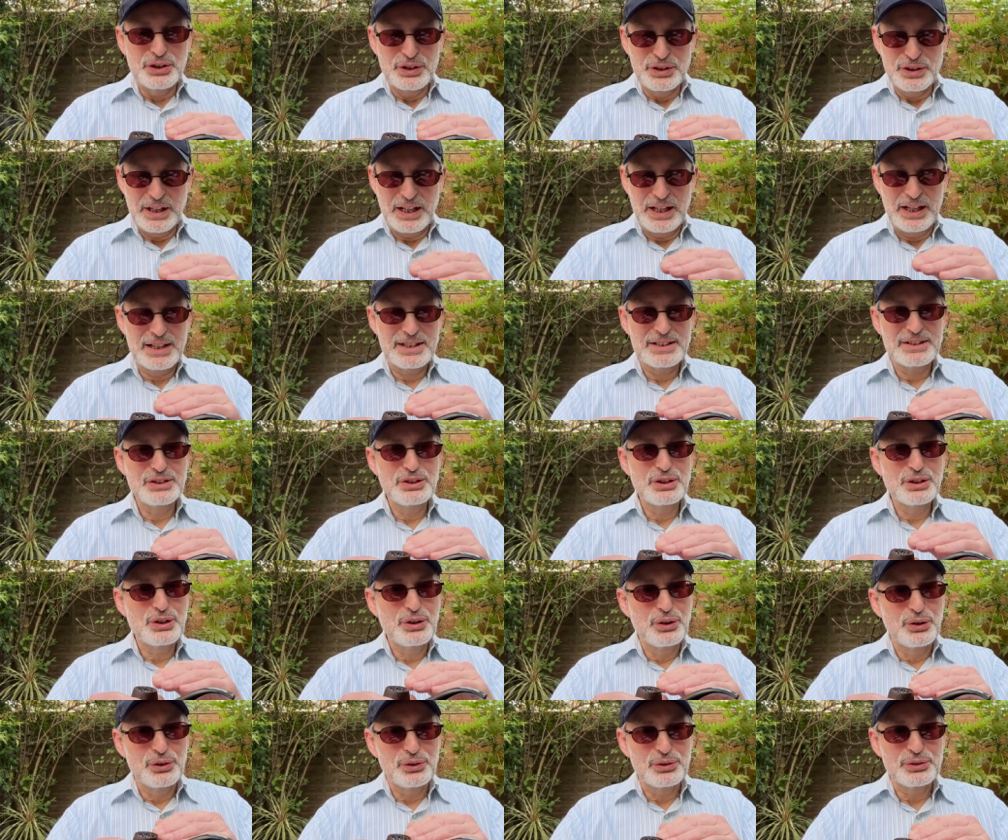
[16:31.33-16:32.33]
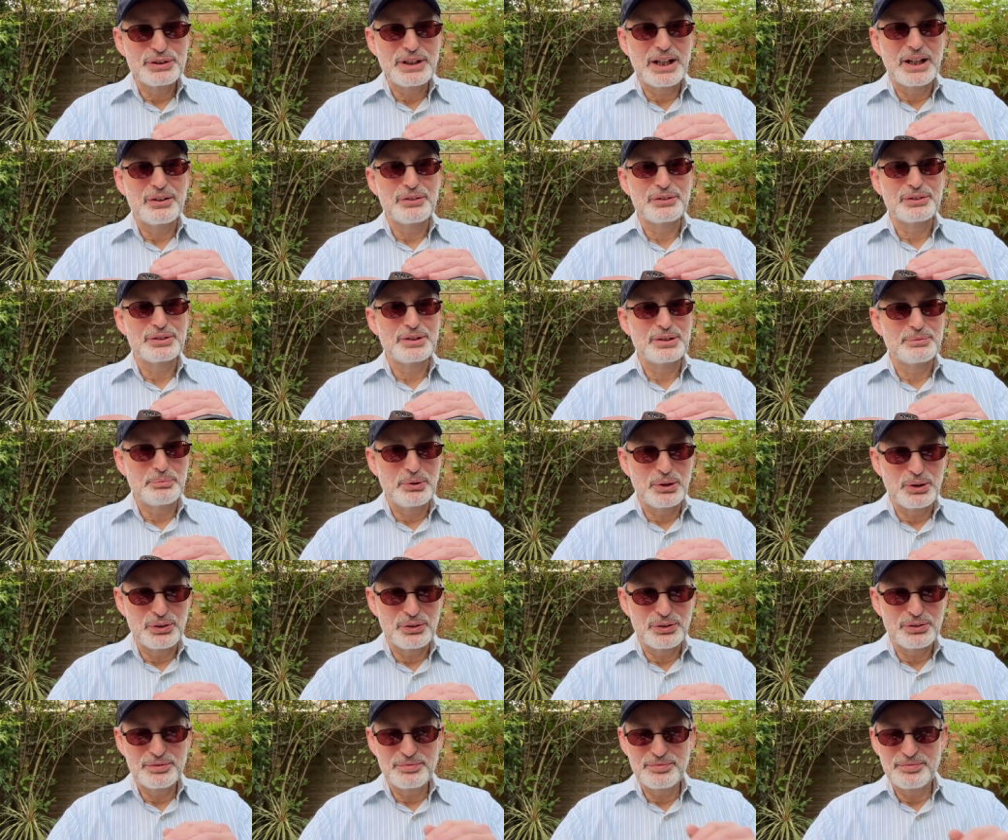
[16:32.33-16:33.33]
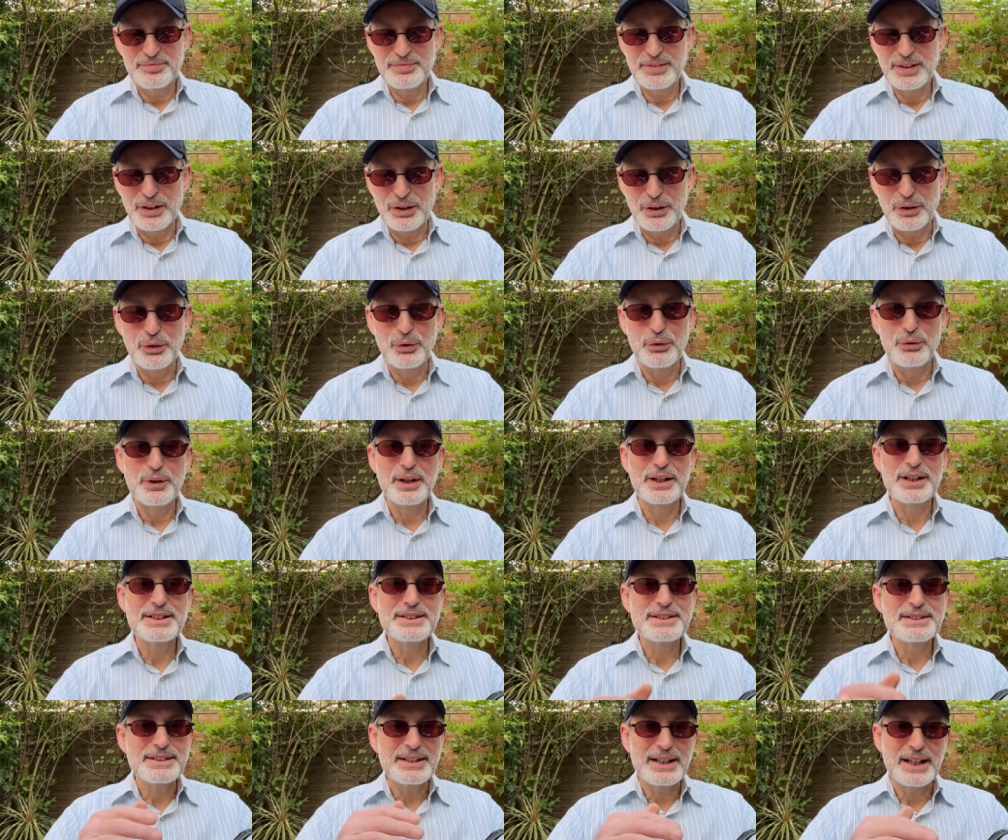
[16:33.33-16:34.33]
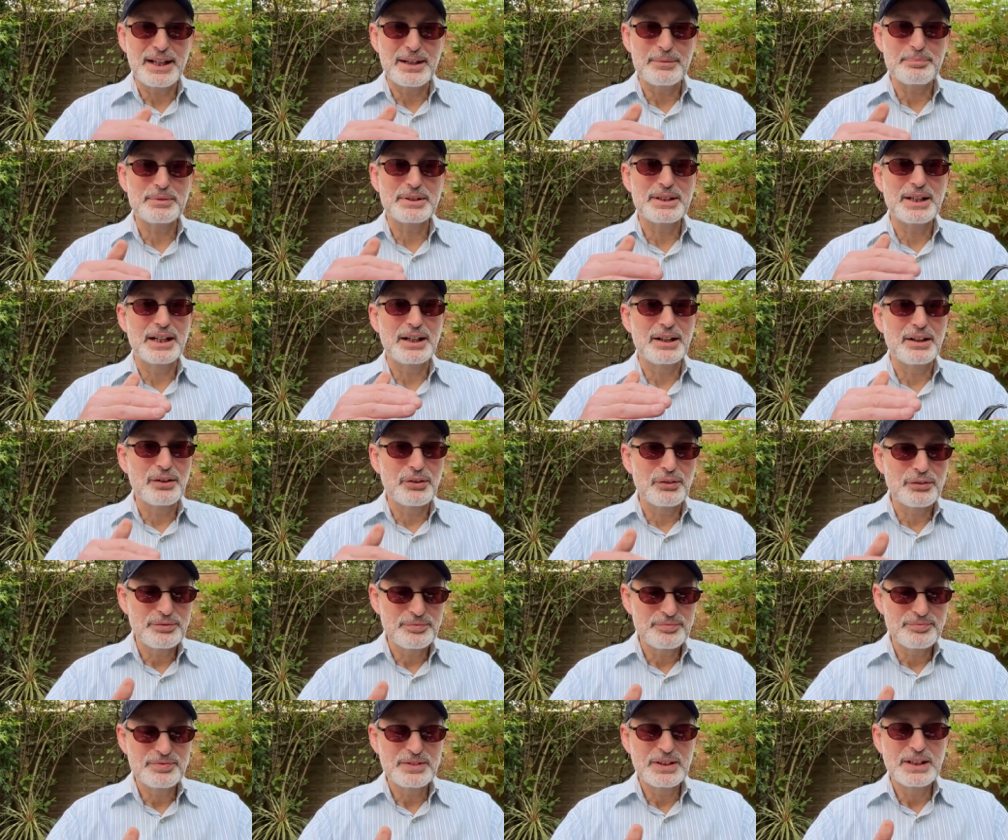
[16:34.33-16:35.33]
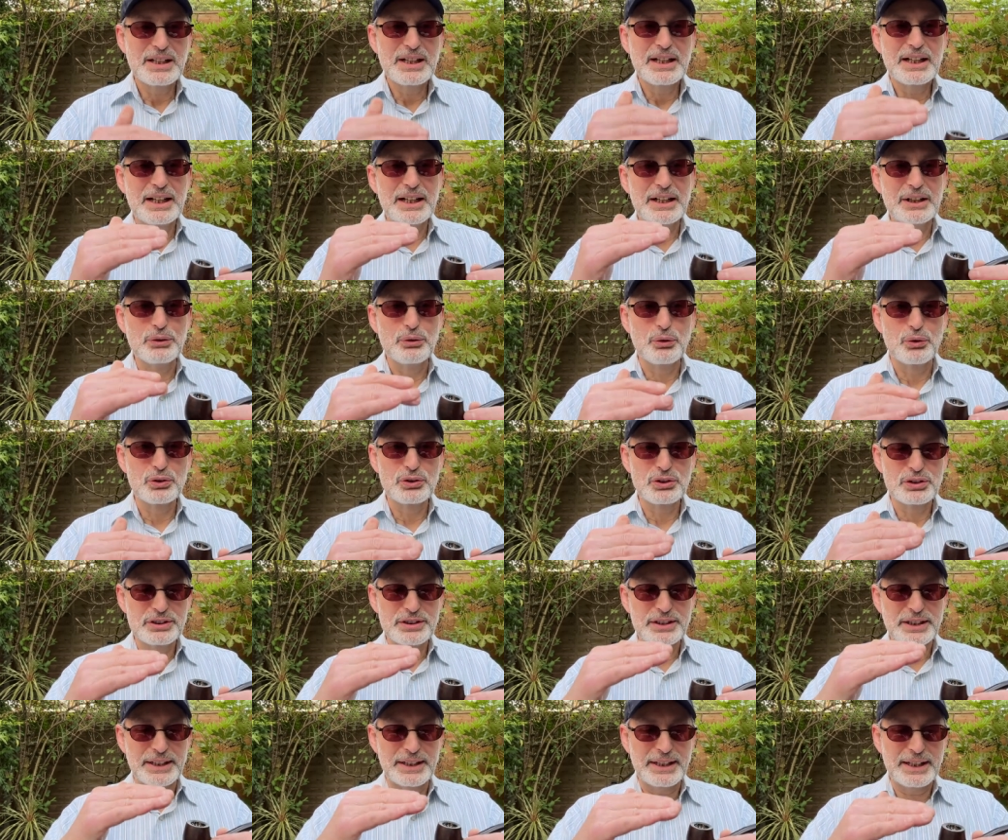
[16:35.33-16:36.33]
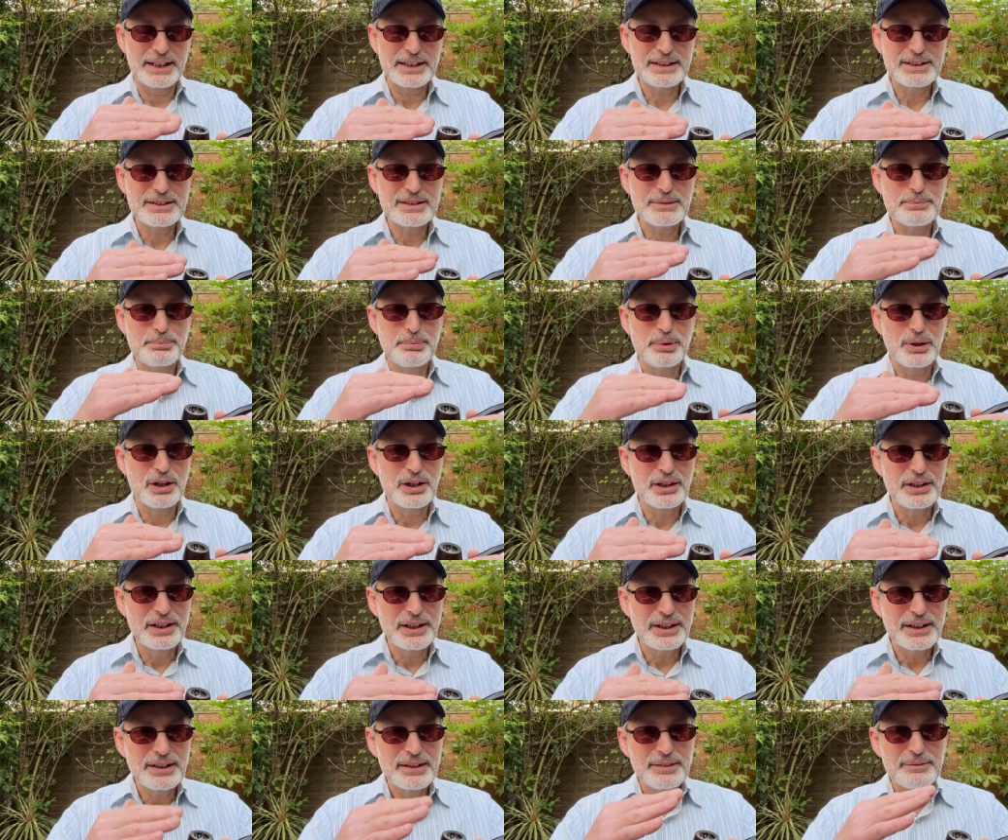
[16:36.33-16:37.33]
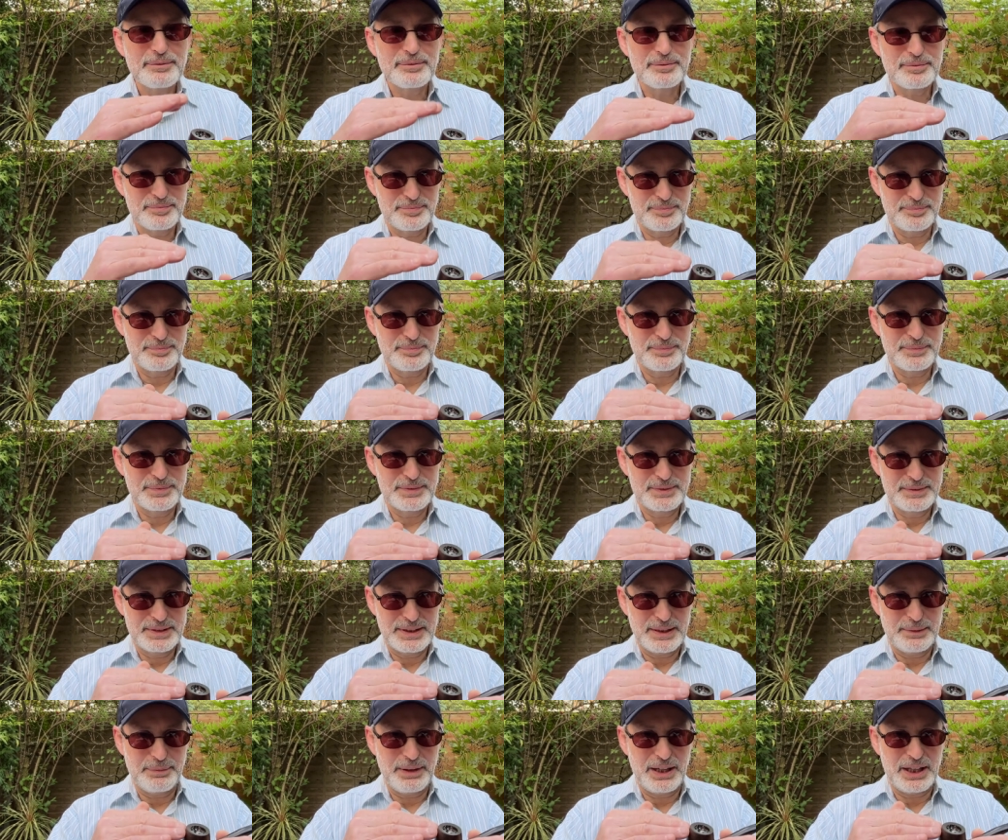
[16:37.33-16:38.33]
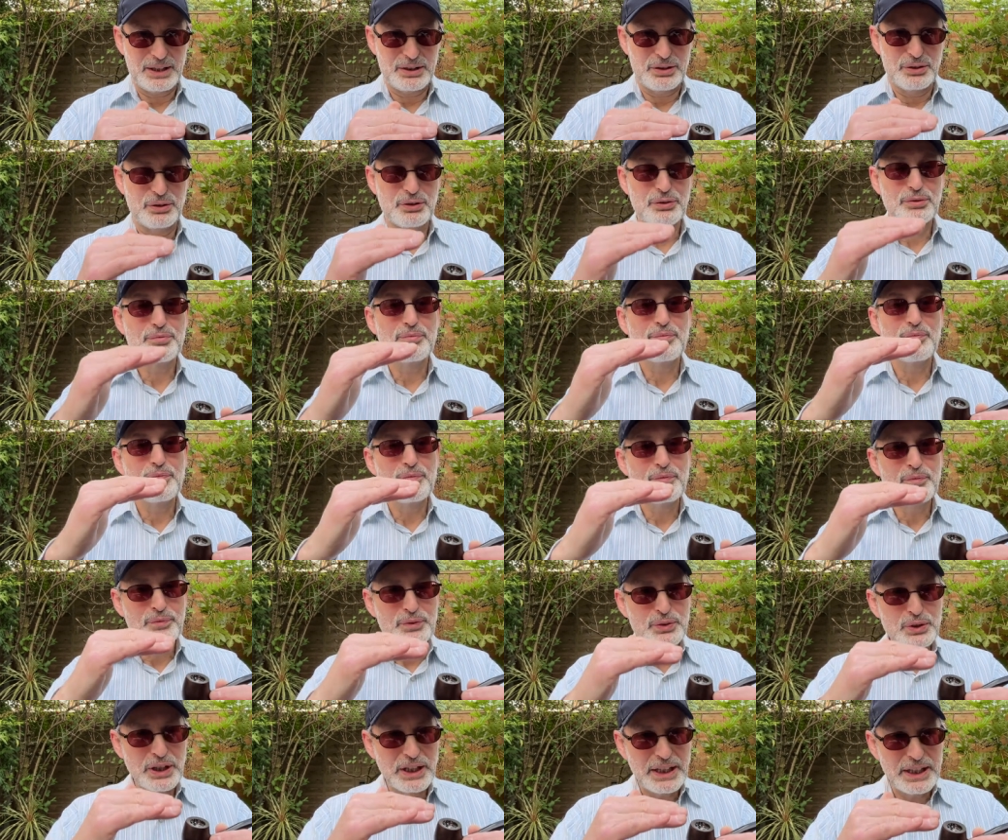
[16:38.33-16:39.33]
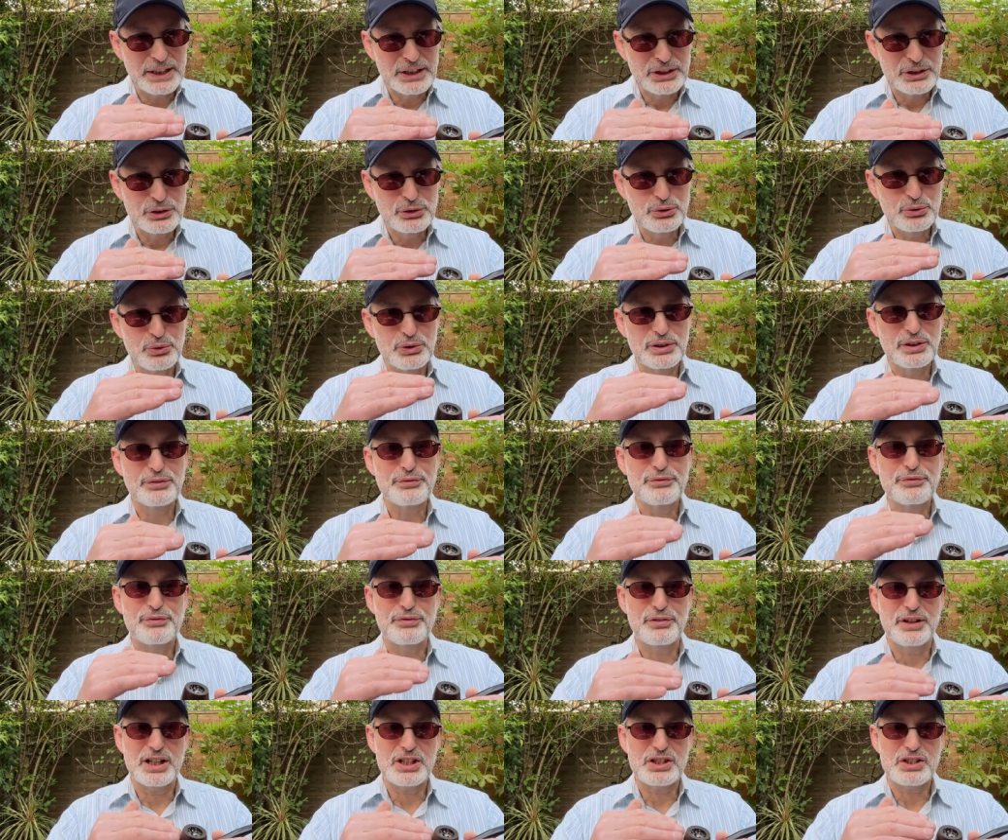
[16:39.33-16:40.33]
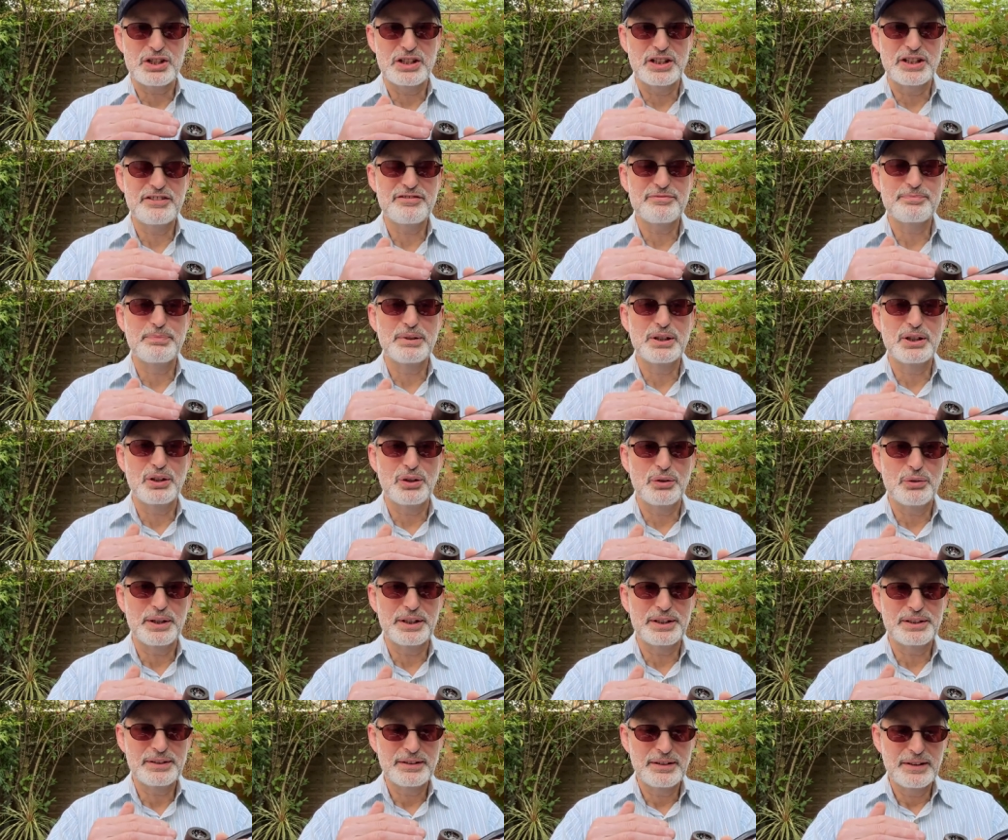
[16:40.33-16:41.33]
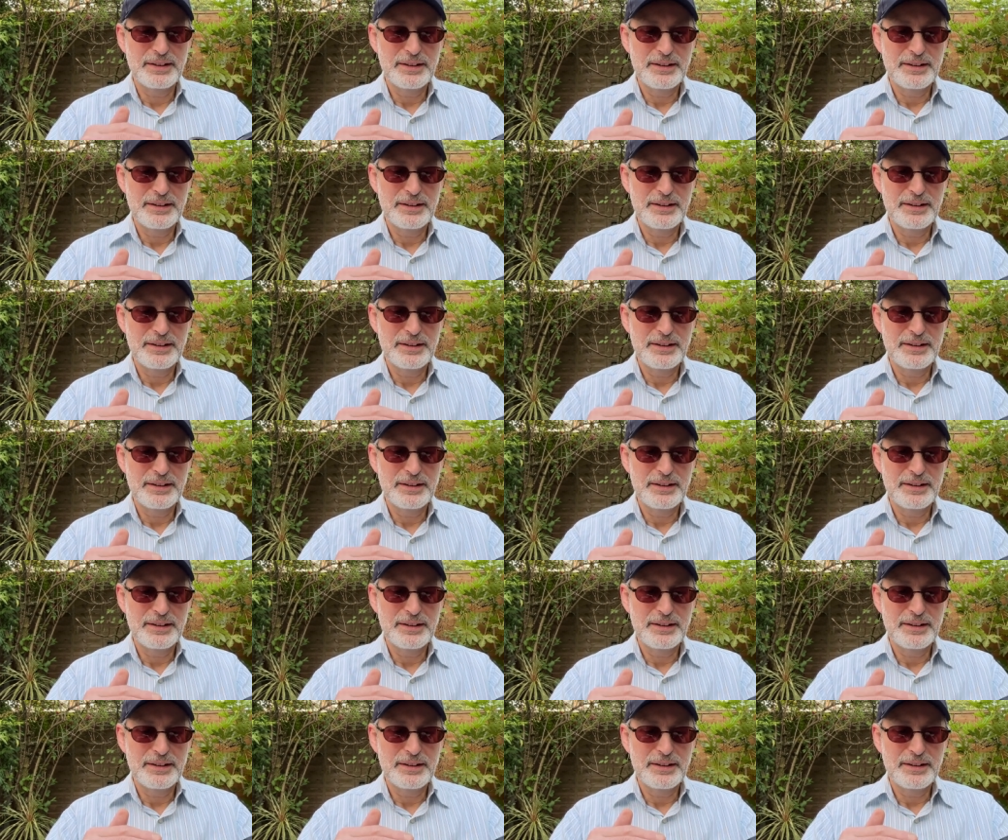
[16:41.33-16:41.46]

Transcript: As you go down the bowl, always tap down in order to get the burning tobacco into the fresh leaf below it,